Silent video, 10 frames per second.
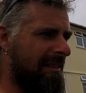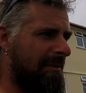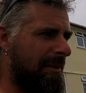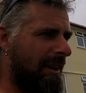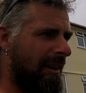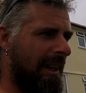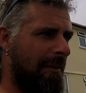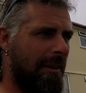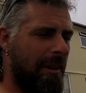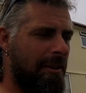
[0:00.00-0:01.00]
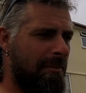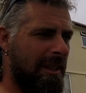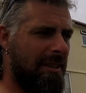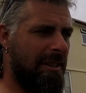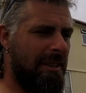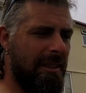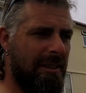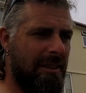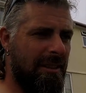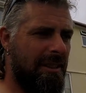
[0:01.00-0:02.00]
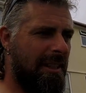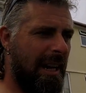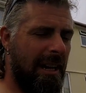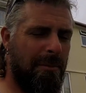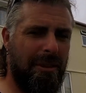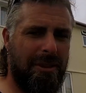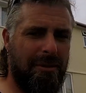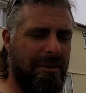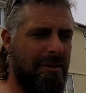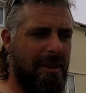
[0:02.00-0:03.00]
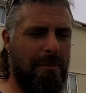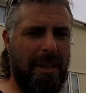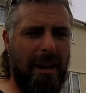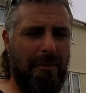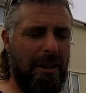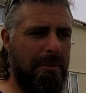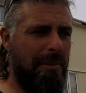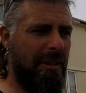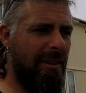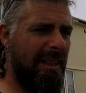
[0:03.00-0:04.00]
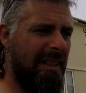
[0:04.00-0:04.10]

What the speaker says: but I'll have those master cylinders, calipers all stripped down, rebuilt.